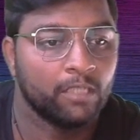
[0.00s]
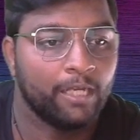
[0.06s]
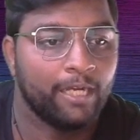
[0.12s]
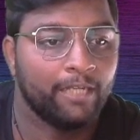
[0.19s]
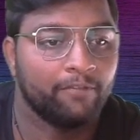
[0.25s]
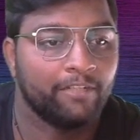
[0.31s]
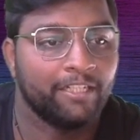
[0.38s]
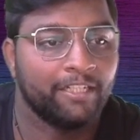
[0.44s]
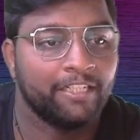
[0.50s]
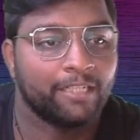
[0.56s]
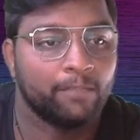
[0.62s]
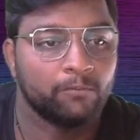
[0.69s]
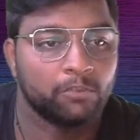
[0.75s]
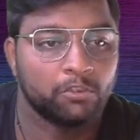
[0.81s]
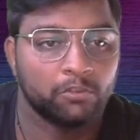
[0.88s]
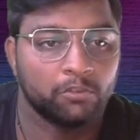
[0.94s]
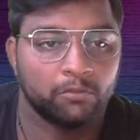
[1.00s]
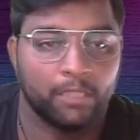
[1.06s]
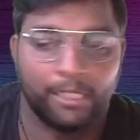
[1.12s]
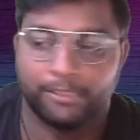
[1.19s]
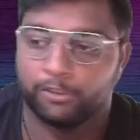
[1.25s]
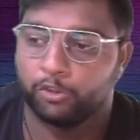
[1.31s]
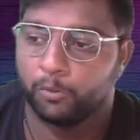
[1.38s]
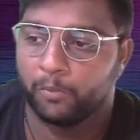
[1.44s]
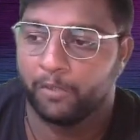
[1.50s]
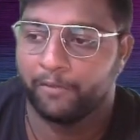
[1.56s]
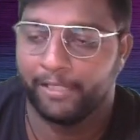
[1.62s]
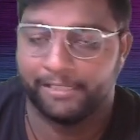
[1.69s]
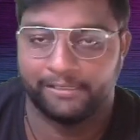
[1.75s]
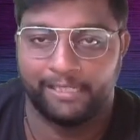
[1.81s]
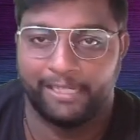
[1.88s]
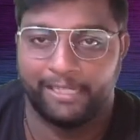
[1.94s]
And when it comes to
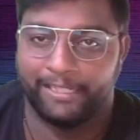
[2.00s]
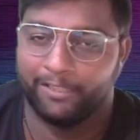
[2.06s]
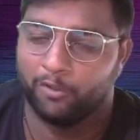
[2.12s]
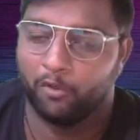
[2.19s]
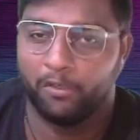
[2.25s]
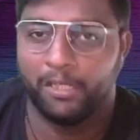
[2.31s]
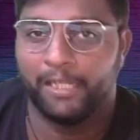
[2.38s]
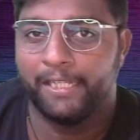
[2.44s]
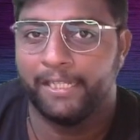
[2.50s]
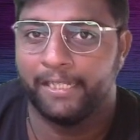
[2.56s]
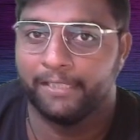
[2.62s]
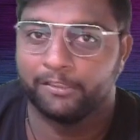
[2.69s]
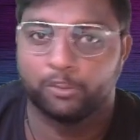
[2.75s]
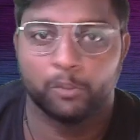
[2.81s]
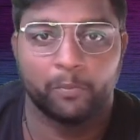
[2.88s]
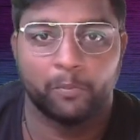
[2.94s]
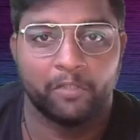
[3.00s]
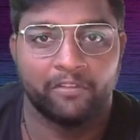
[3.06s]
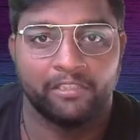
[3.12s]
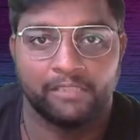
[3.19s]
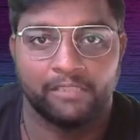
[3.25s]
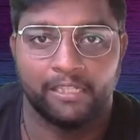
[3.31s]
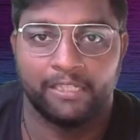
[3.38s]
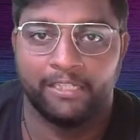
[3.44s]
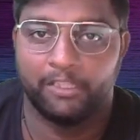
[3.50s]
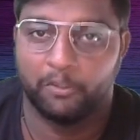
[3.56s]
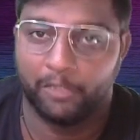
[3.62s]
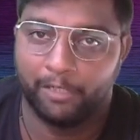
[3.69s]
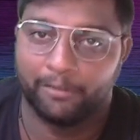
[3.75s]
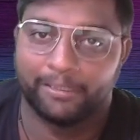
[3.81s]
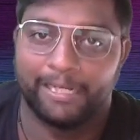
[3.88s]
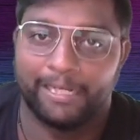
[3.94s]
unsupervised learning, only in supervised learning
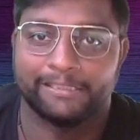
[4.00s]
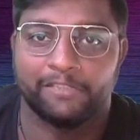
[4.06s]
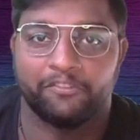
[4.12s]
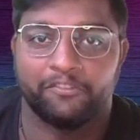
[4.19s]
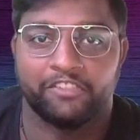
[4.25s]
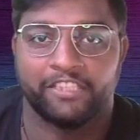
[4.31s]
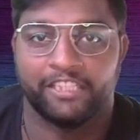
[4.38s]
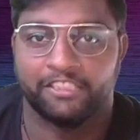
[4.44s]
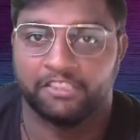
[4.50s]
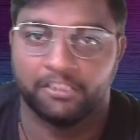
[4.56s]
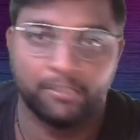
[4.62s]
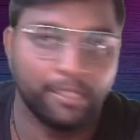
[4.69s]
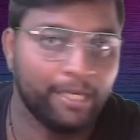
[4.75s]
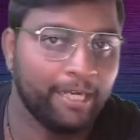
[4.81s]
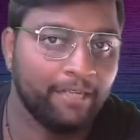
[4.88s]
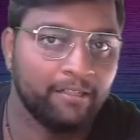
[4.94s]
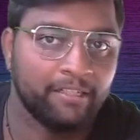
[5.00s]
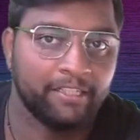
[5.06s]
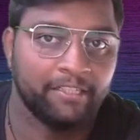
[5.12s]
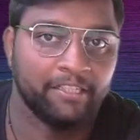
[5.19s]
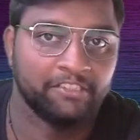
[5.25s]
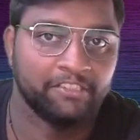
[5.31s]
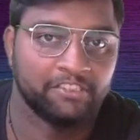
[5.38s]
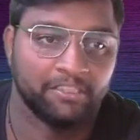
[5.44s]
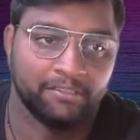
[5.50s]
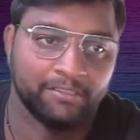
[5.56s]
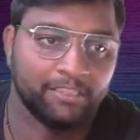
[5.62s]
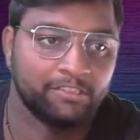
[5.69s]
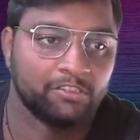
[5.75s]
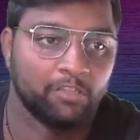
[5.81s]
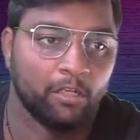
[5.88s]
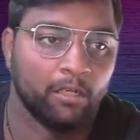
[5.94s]
you have classification and regression.
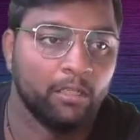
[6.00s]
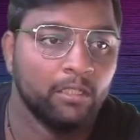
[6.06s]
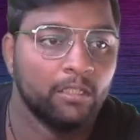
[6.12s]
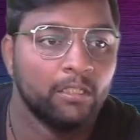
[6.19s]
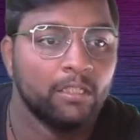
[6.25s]
That's all.